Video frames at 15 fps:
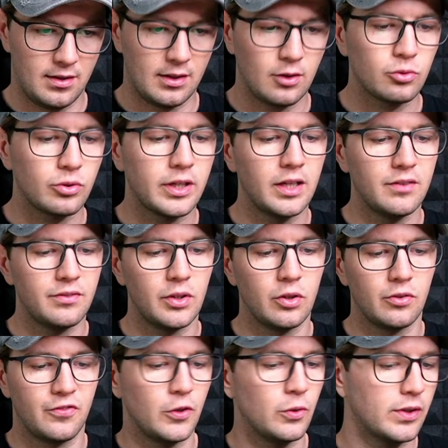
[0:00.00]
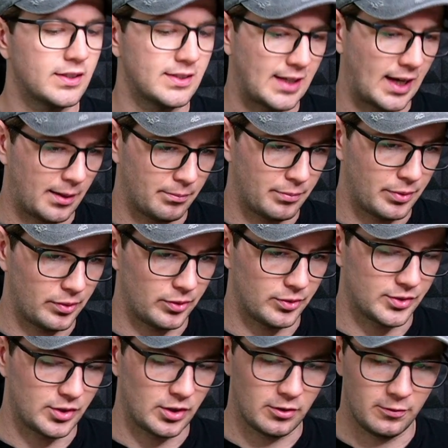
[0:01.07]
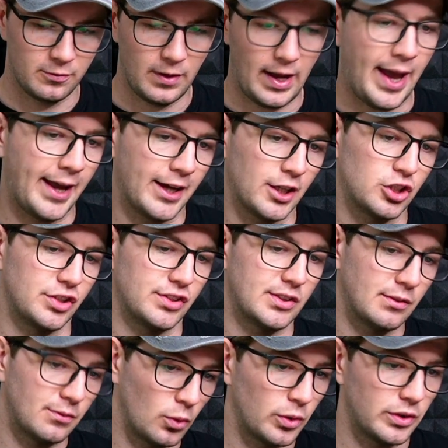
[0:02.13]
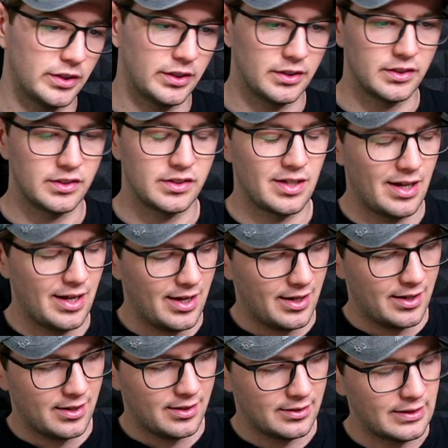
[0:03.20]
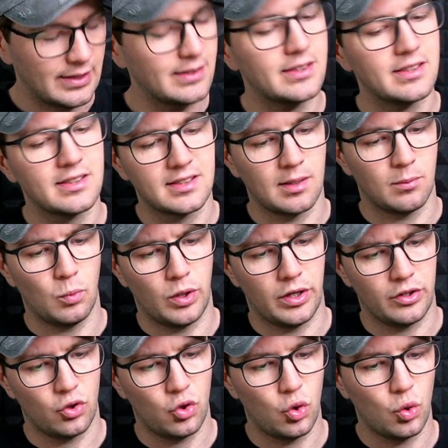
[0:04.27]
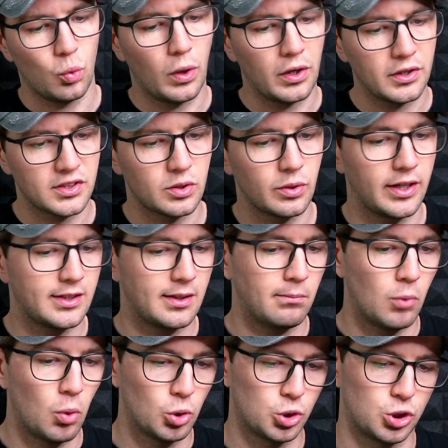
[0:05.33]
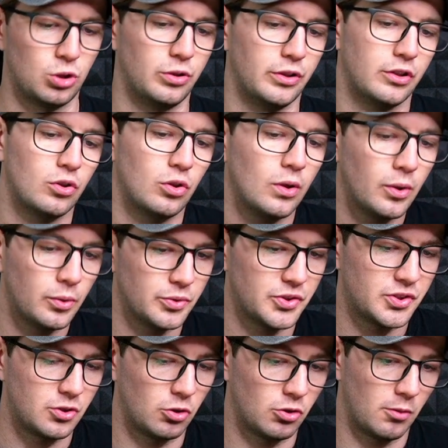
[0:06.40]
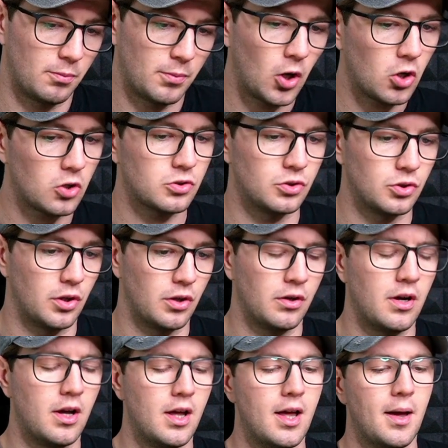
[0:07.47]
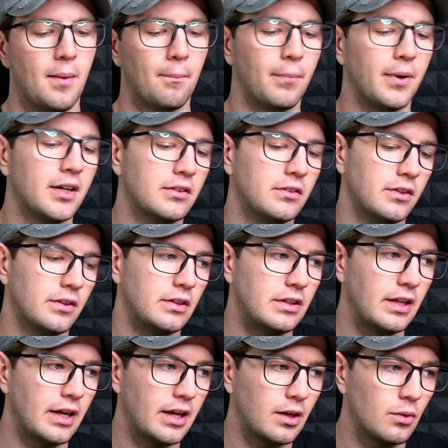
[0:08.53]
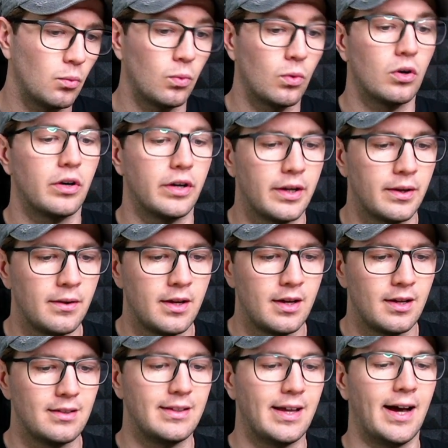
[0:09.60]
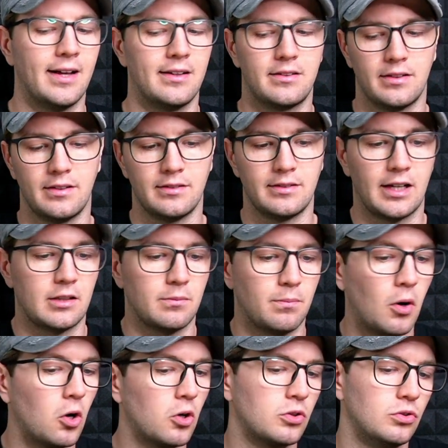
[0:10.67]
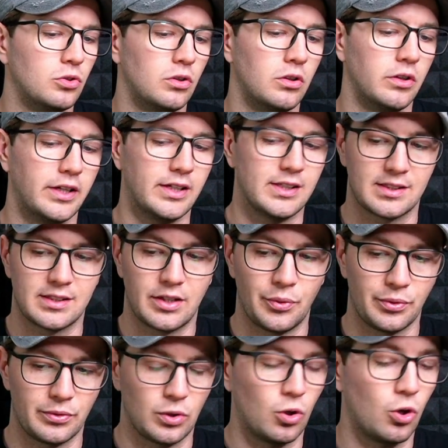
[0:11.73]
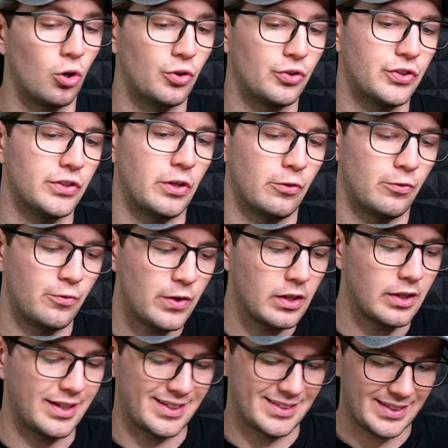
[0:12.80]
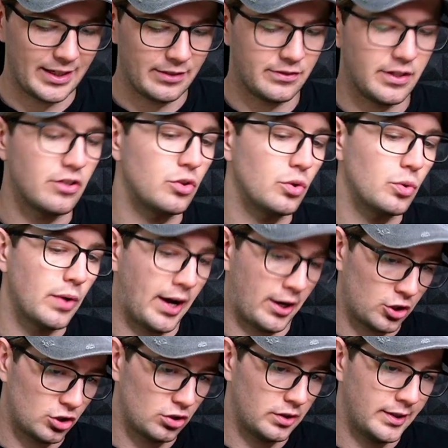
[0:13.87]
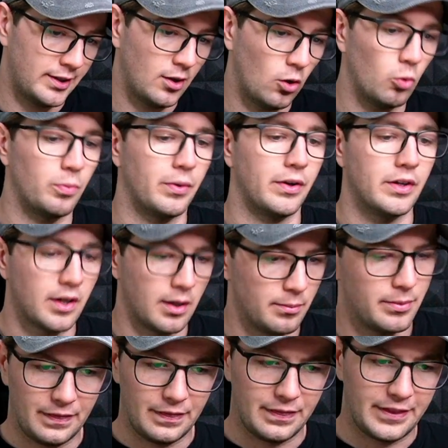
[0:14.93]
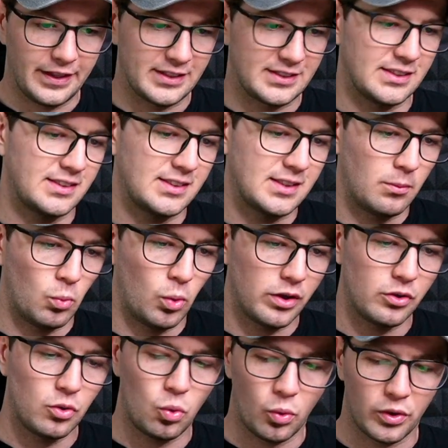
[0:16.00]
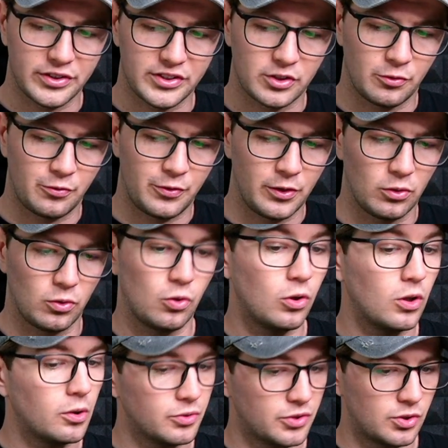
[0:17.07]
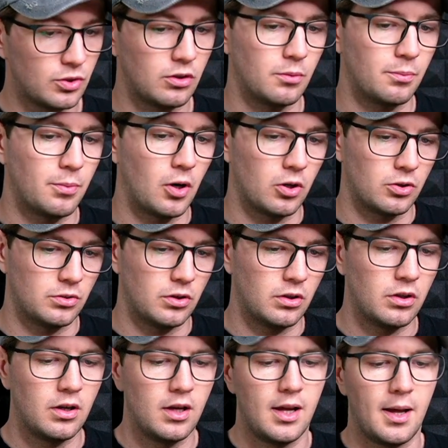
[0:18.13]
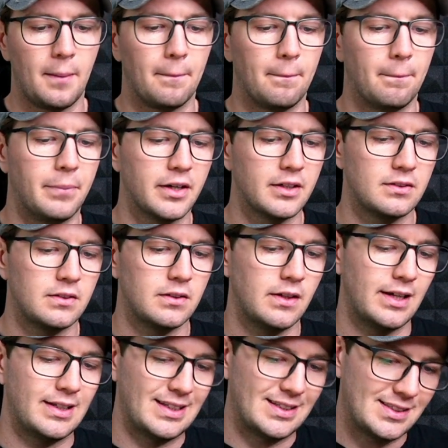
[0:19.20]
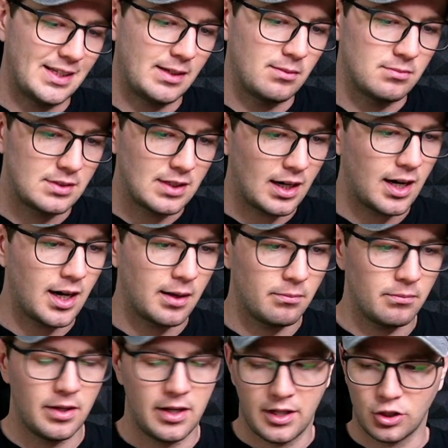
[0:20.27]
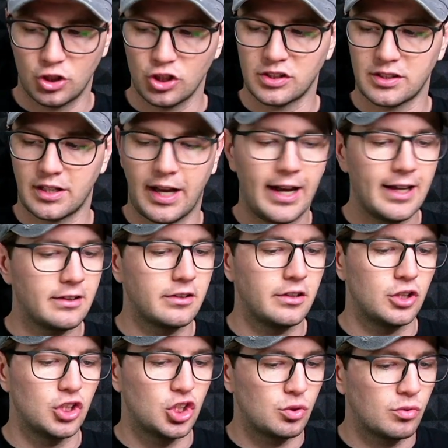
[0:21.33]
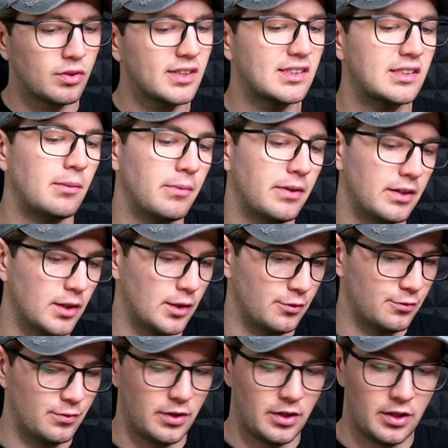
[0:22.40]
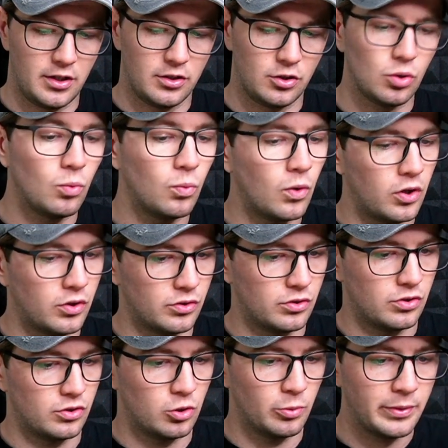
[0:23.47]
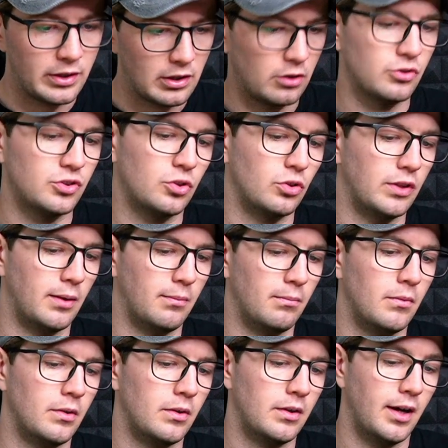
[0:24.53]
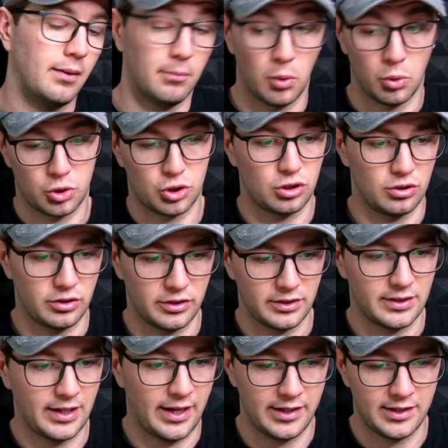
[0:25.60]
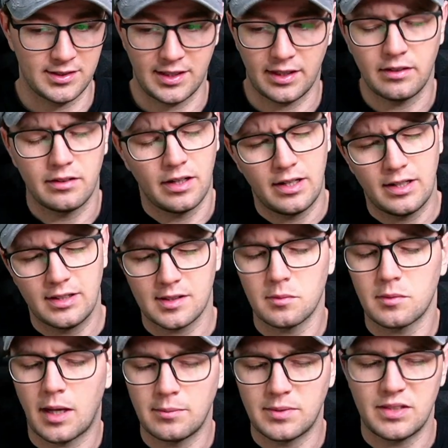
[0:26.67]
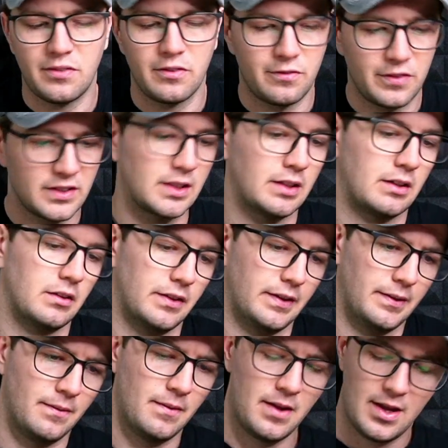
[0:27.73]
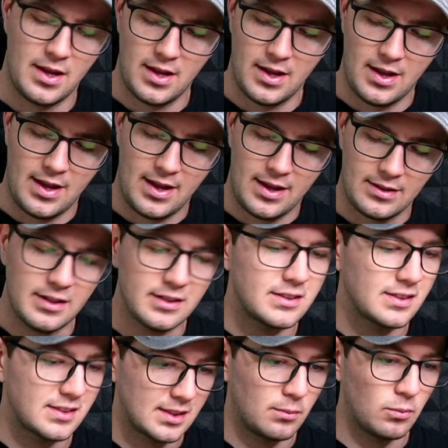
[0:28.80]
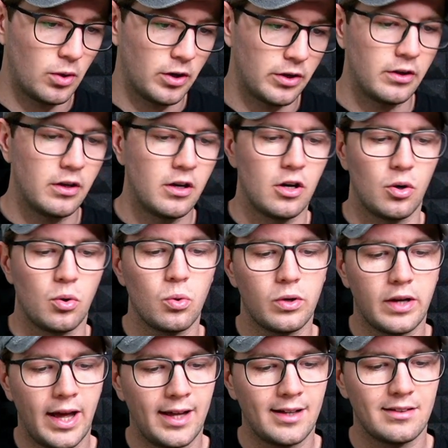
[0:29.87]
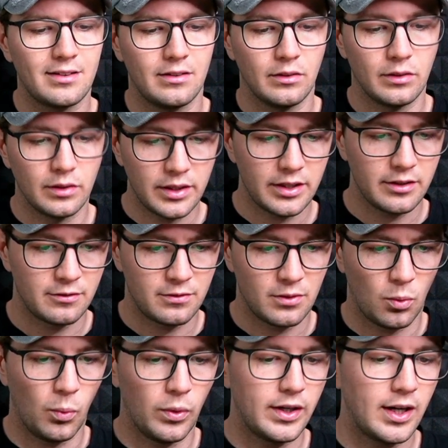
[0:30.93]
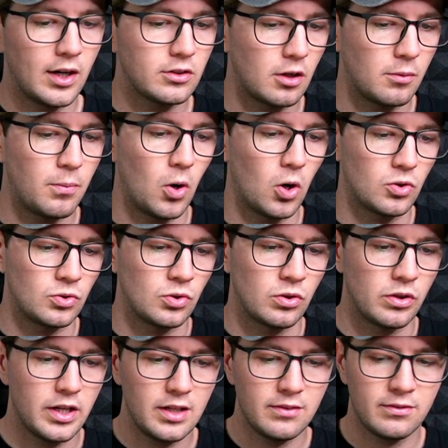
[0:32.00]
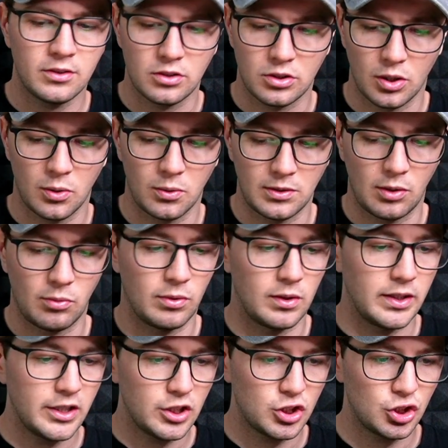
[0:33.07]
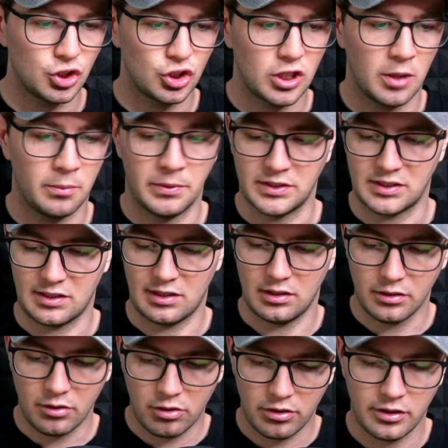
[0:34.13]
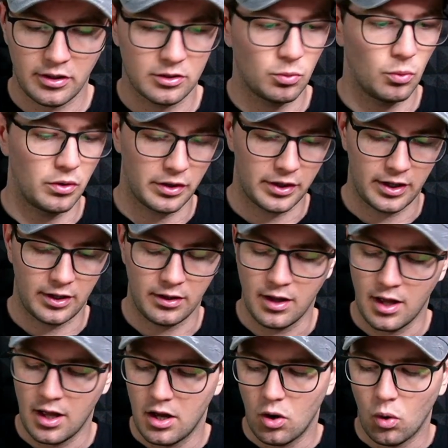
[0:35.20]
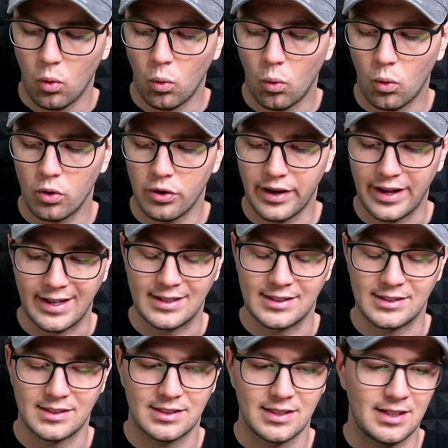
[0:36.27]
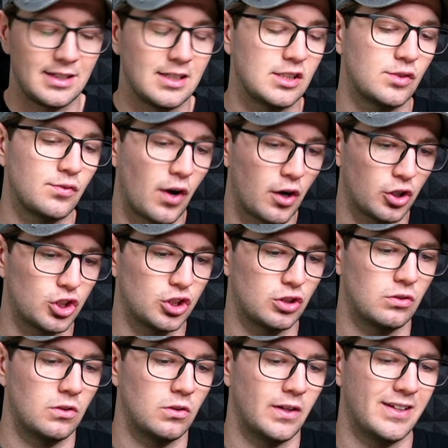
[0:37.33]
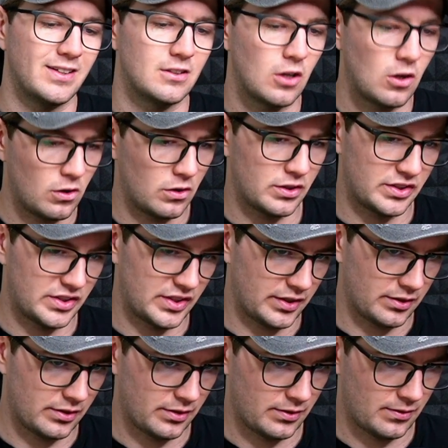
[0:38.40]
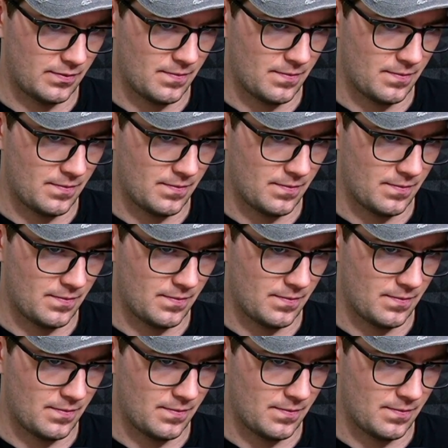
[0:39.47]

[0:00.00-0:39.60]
Now, to give you a few examples of anxious avoidance, this is someone who wants to get emotionally close to their partner, but they worry that that partner is going to hurt their feelings if they do actually open up. This is someone who wants to feel close to their partner, but at the same time just can't trust them enough to want to be close to them, emotionally that is, and sometimes even physically. This is someone who can't live without their partner even though their relationship is clearly not working or is dysfunctional and toxic.